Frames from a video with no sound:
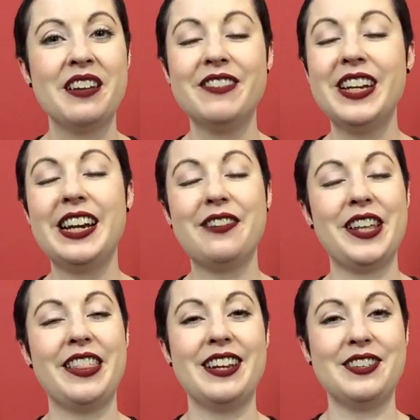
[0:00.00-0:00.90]
really
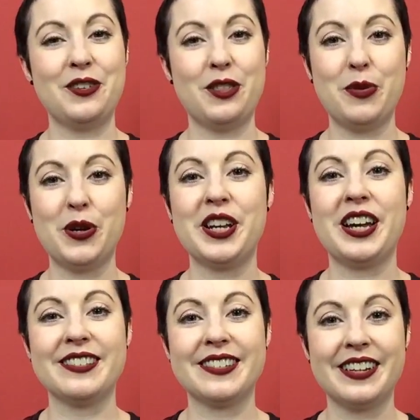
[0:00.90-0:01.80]
lovely thing to do the
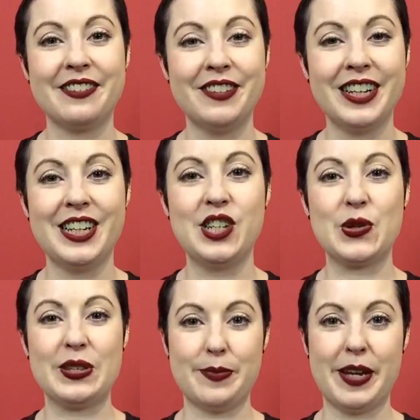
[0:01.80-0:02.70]
podcasting. I really
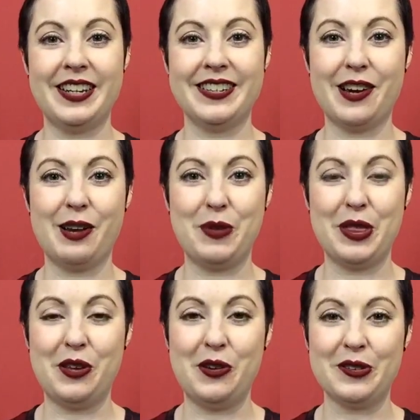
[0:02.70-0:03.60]
enjoy spending time with you.